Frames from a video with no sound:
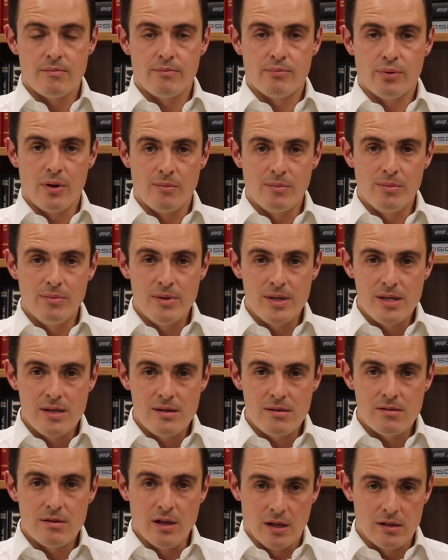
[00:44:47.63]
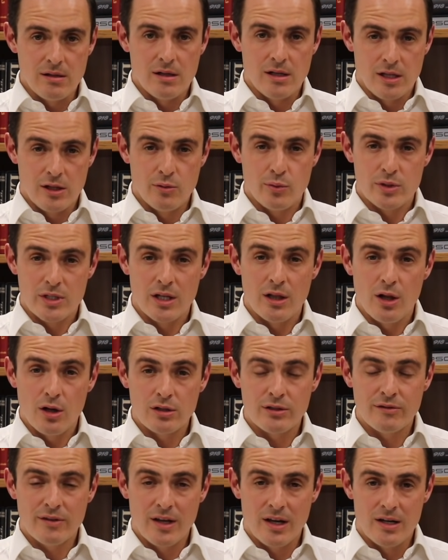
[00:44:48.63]
probably there was a lot
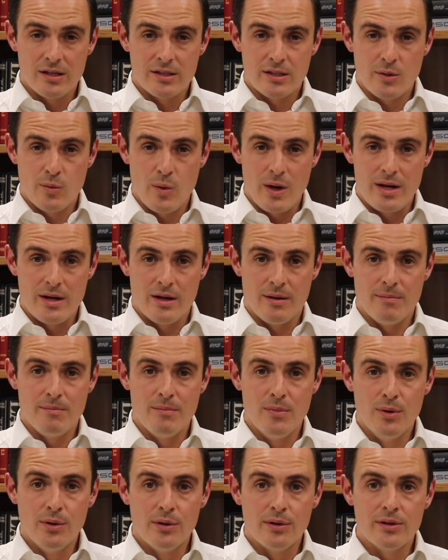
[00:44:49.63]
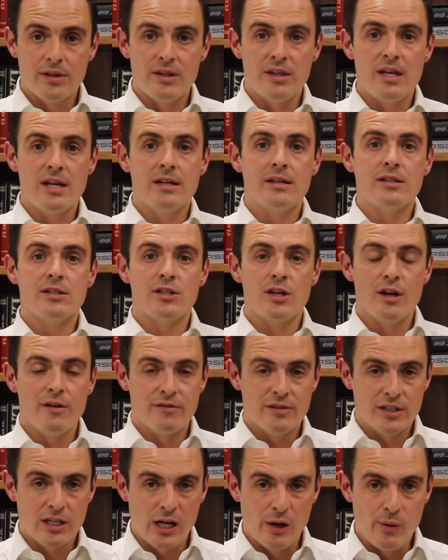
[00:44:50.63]
of cars that went up more than they
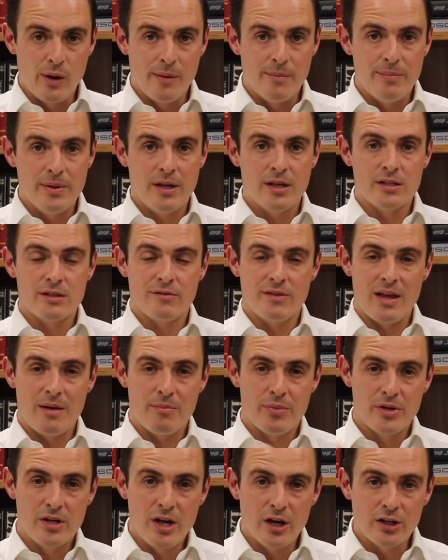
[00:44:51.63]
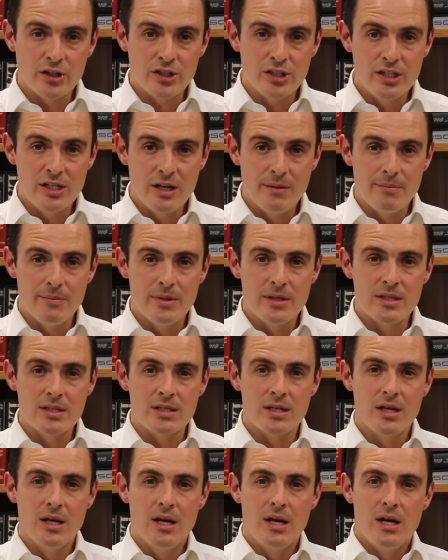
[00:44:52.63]
deserved to go up because of their production
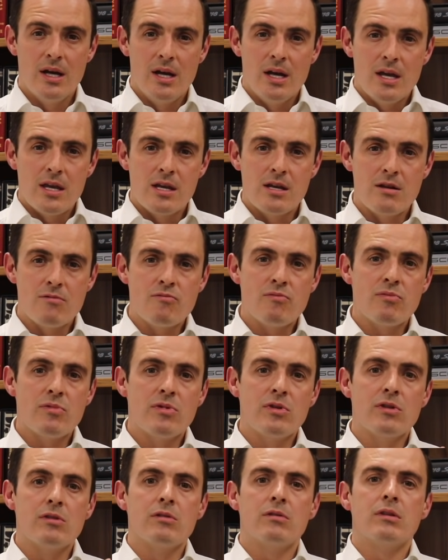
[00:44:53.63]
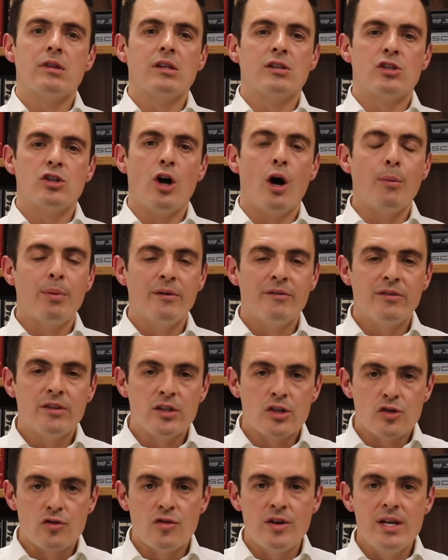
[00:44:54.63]
numbers. The top of the
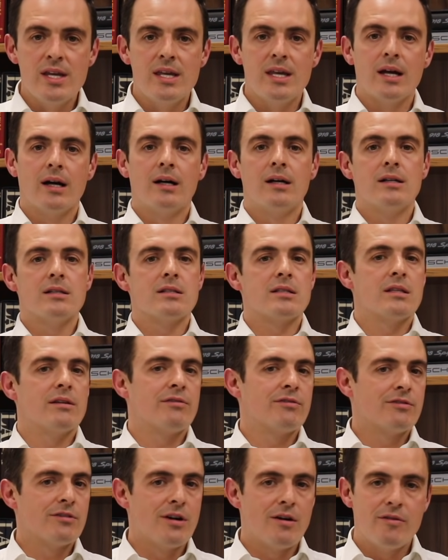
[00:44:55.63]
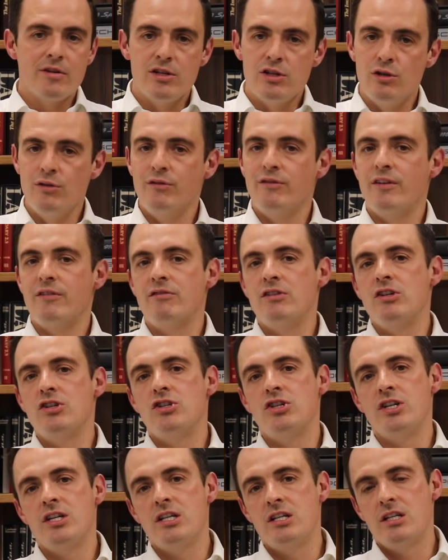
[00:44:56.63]
tree cars, the Ferrari
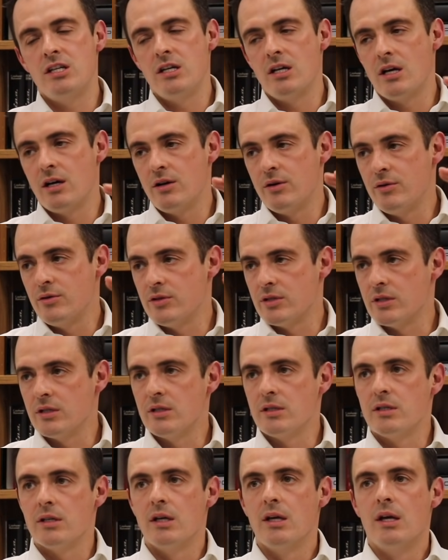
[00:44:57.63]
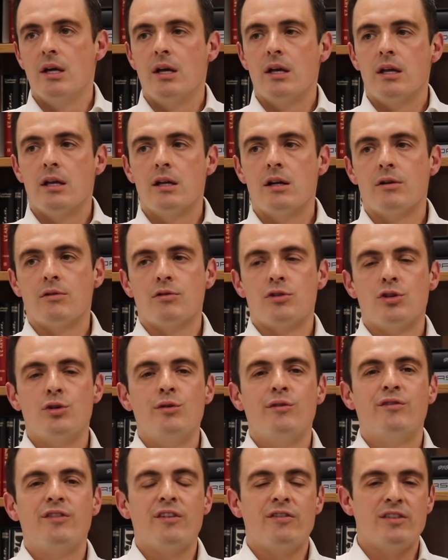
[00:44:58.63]
250 GTOs and, you know,
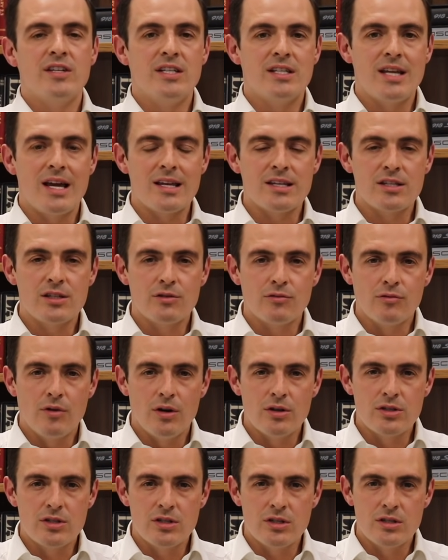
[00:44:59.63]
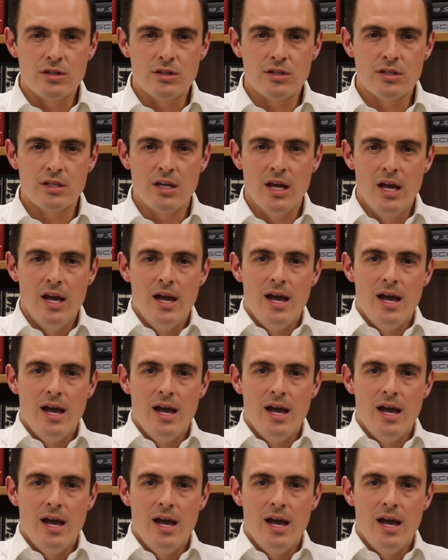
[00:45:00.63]
250 Testarossas